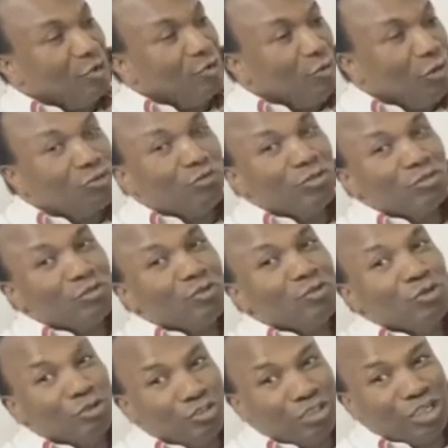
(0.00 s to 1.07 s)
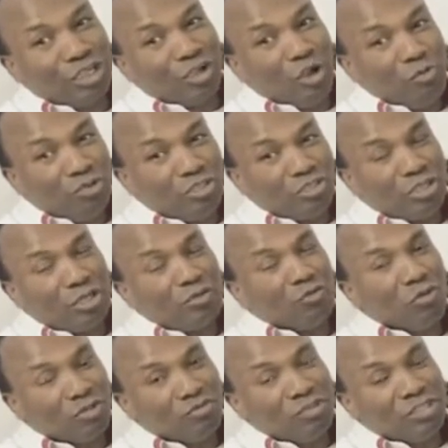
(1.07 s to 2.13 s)
What was Ndoji Commission?
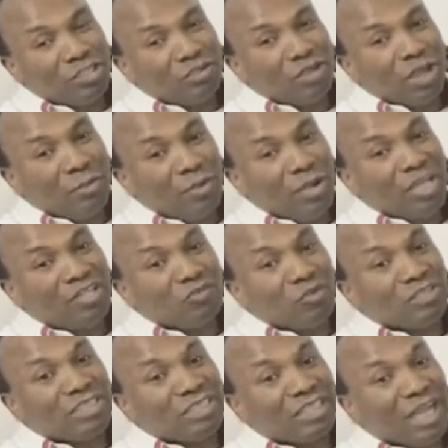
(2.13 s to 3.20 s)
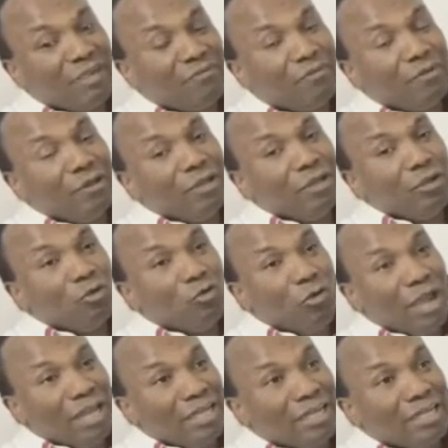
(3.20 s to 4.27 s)
What was it all about? It was the time
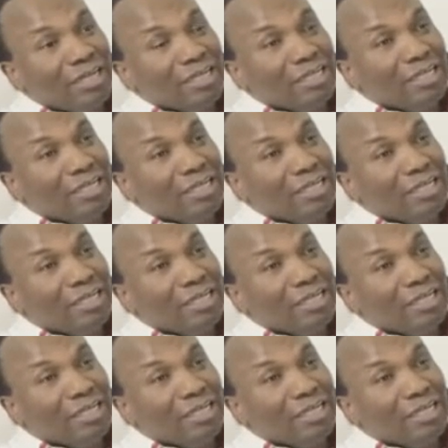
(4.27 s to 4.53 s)
when